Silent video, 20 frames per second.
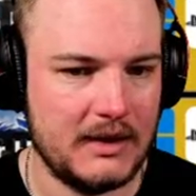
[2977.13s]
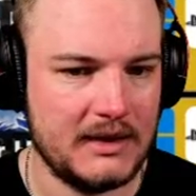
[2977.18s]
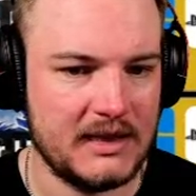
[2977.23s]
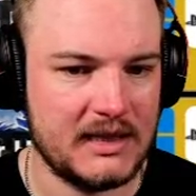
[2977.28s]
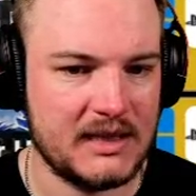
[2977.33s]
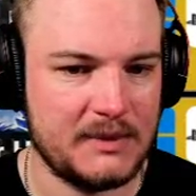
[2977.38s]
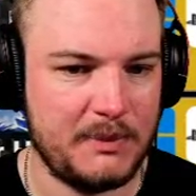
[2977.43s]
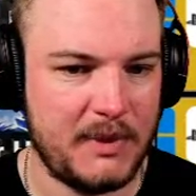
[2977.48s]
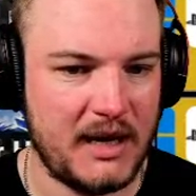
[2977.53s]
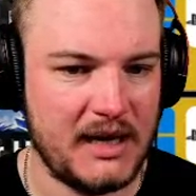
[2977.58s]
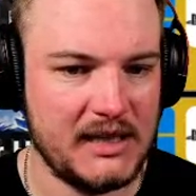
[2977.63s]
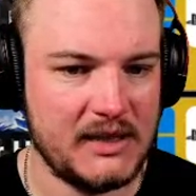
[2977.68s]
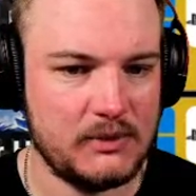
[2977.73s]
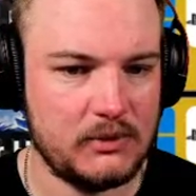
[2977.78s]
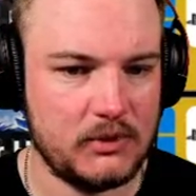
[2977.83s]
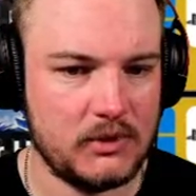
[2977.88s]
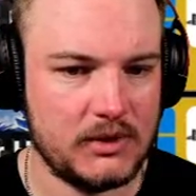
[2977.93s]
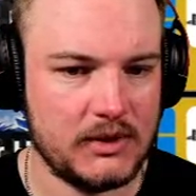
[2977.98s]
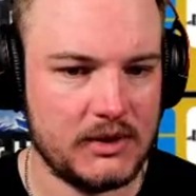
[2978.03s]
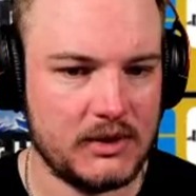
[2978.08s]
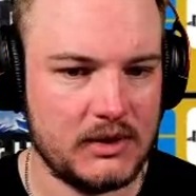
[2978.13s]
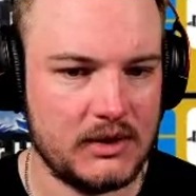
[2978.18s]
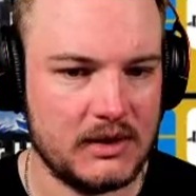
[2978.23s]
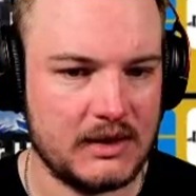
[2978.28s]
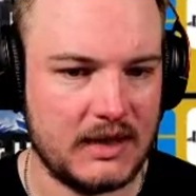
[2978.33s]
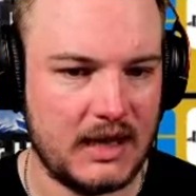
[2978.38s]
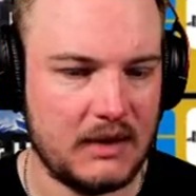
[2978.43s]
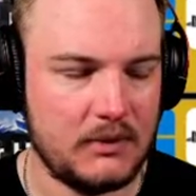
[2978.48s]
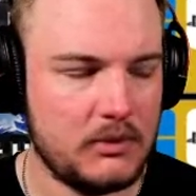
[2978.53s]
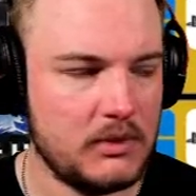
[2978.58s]
Spice Wars? Is
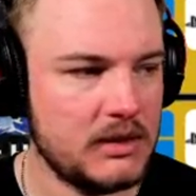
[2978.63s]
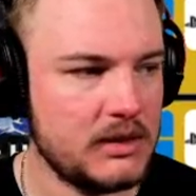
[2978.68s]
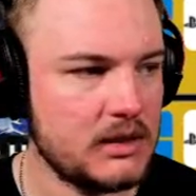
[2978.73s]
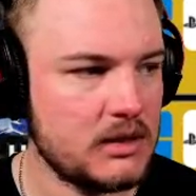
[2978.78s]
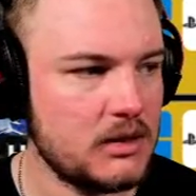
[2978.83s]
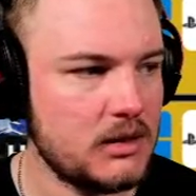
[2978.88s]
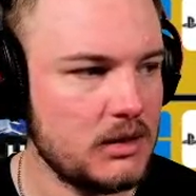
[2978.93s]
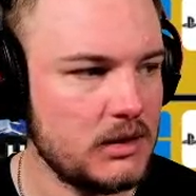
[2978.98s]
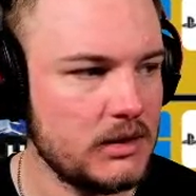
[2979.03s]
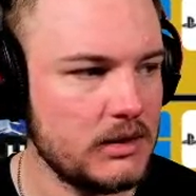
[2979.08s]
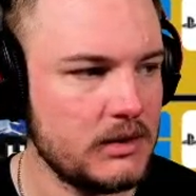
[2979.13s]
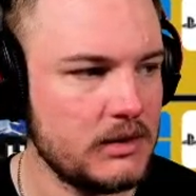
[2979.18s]
that what it's called?